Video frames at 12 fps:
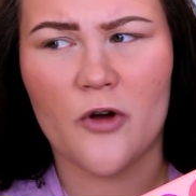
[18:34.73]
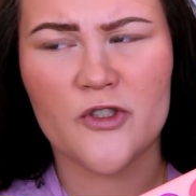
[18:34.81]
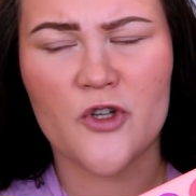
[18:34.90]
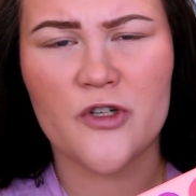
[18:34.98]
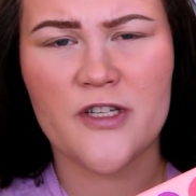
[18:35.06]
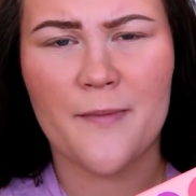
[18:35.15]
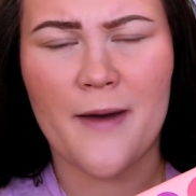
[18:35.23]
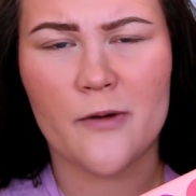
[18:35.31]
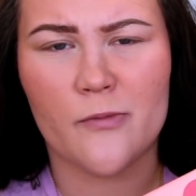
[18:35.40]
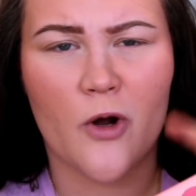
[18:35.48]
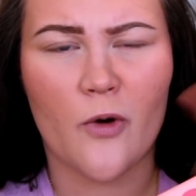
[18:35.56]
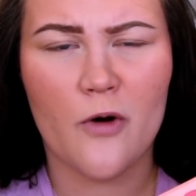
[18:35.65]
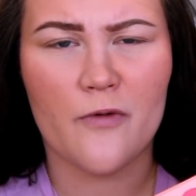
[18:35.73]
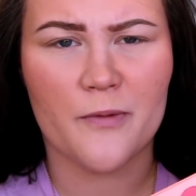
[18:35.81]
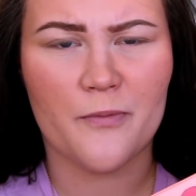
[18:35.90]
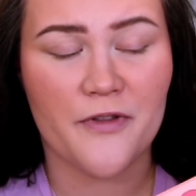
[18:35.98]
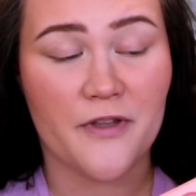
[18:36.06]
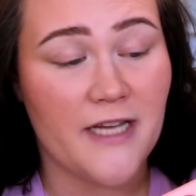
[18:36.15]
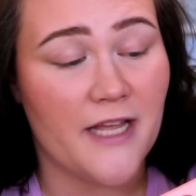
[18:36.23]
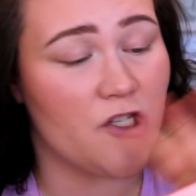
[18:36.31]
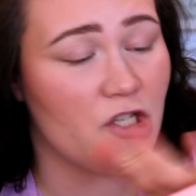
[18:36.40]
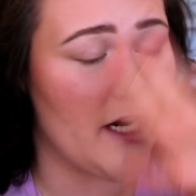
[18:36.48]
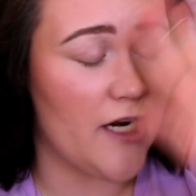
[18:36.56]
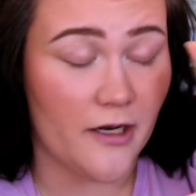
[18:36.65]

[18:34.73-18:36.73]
scooch the bottom row over and put the 10th shade